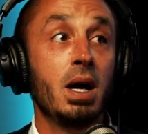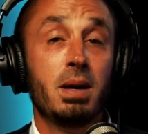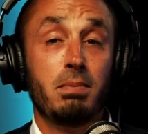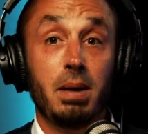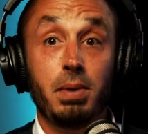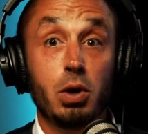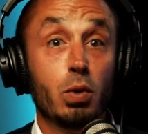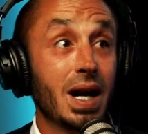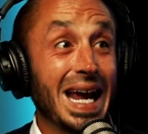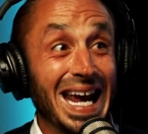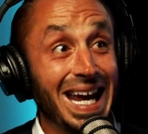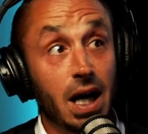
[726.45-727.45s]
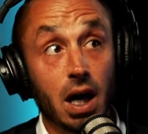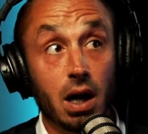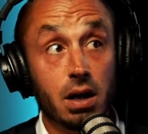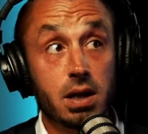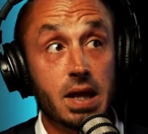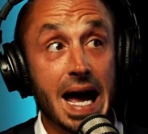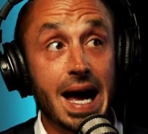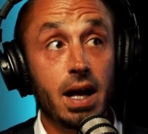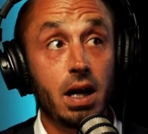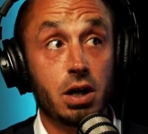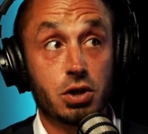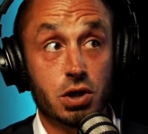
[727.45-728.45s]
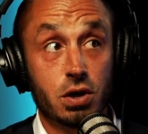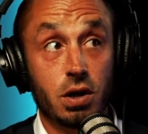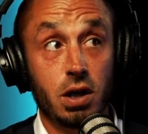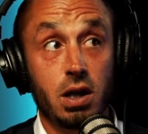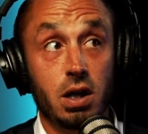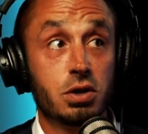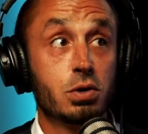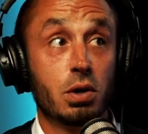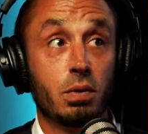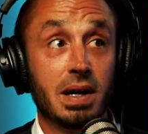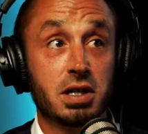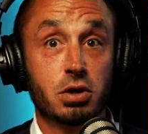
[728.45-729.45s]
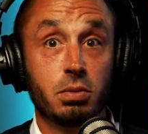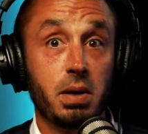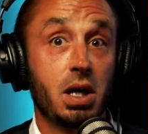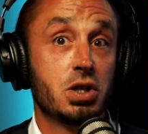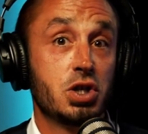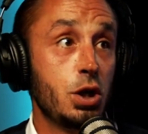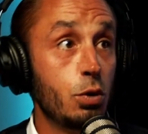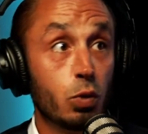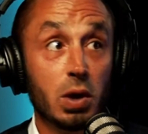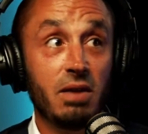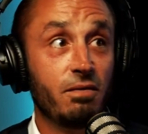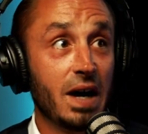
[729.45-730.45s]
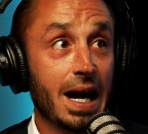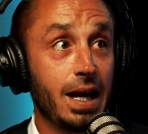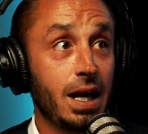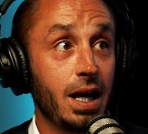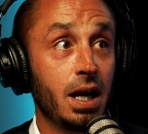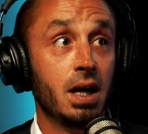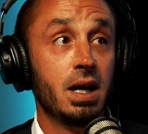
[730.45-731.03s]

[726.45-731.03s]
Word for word: Maybe you want to hang on to that and turn it into a rental because you refied it